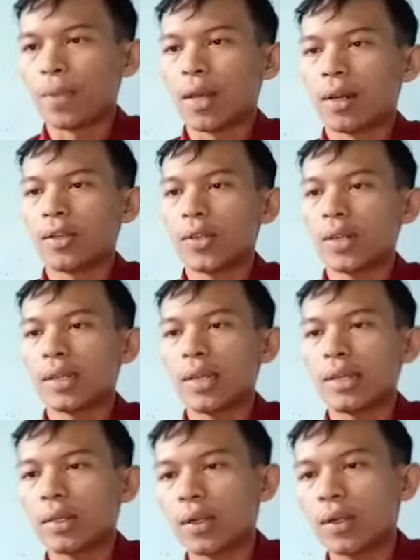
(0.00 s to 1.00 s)
Research
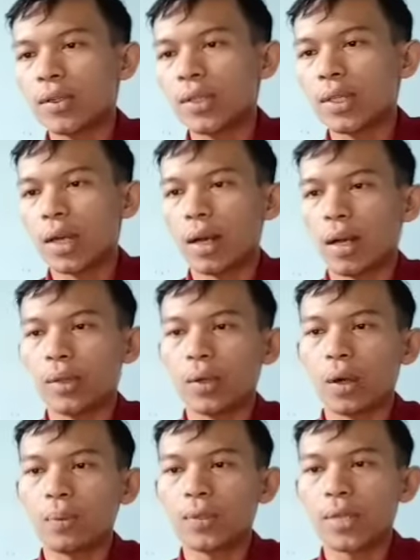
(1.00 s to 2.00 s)
is crucial to
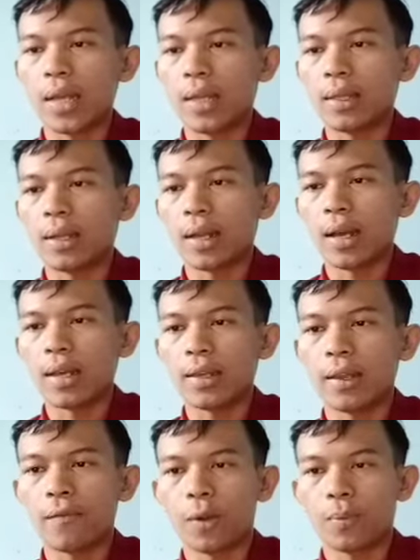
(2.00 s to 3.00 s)
obtain the right
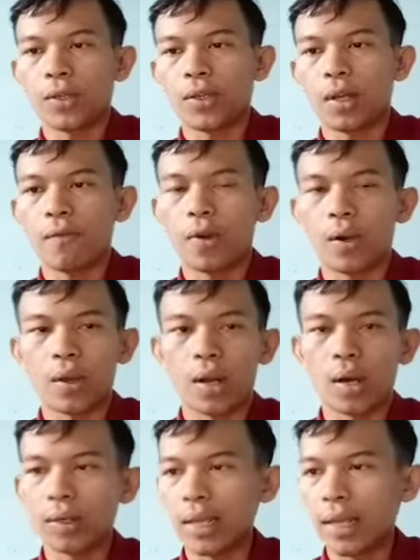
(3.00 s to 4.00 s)
information for your
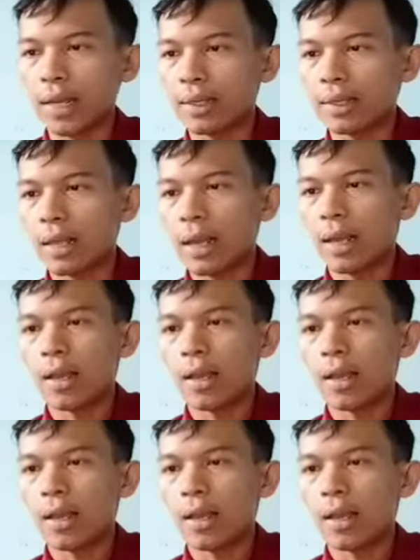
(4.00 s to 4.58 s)
audience.